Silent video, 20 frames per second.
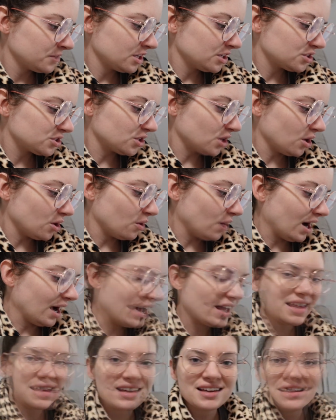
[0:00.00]
so
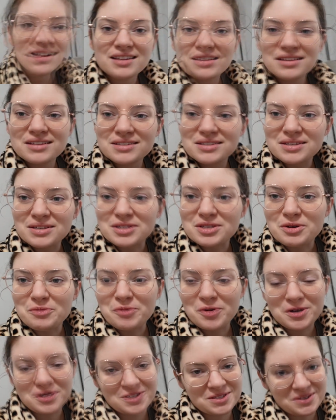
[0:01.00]
I this is a
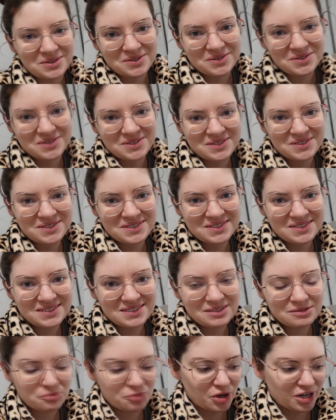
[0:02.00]
personal
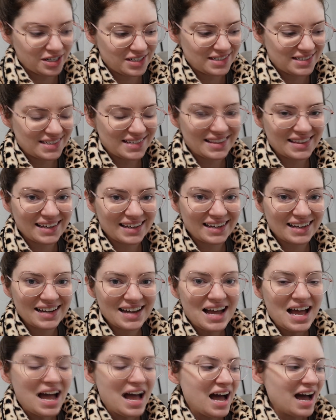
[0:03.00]
pregnancy
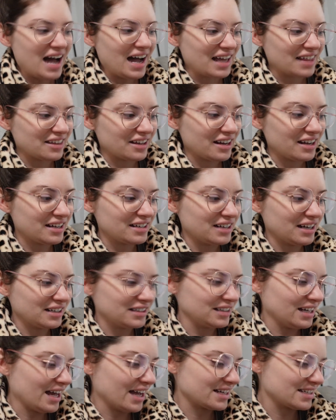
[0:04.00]
thing, I thought I had
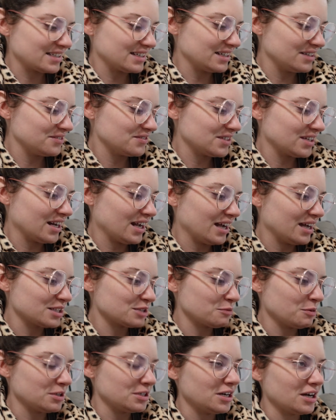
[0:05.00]
gotten laxatives and I
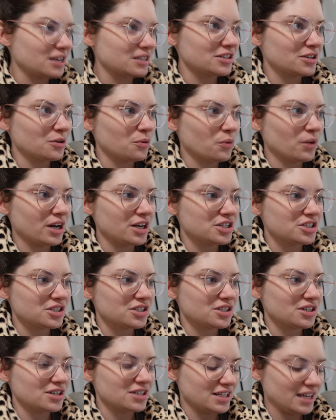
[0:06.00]
asked my doctor when I
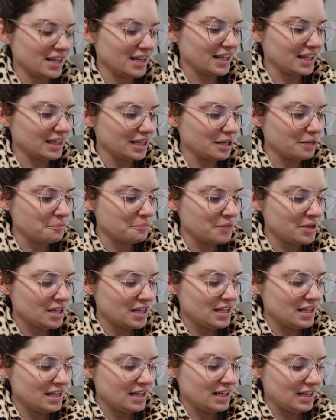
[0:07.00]
should start taking them.
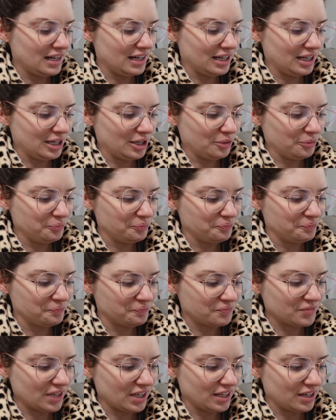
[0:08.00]
Um,
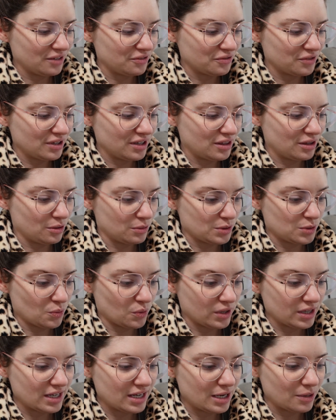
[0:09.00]
and if there was
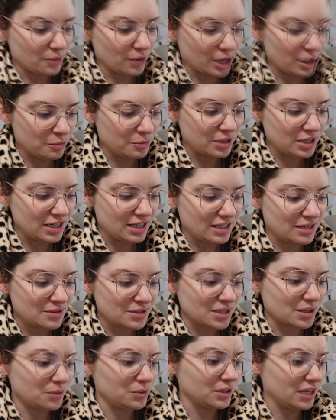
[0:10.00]
one that he recommended, and he
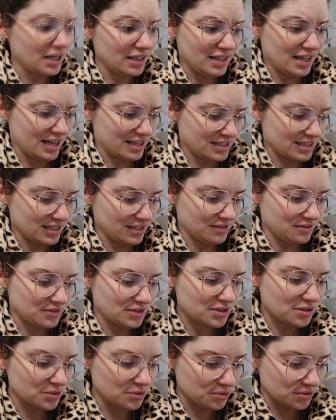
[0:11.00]
was like, well, not laxatives,
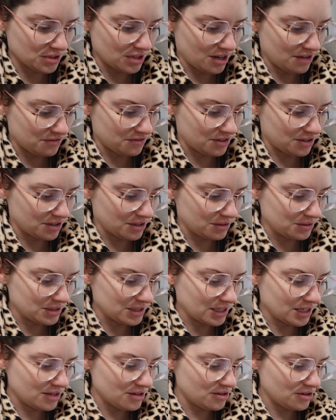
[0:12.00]
stool softener. And I
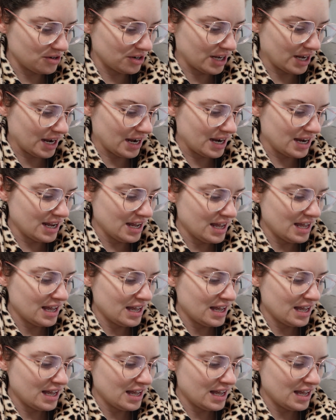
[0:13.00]
was like, oh, okay.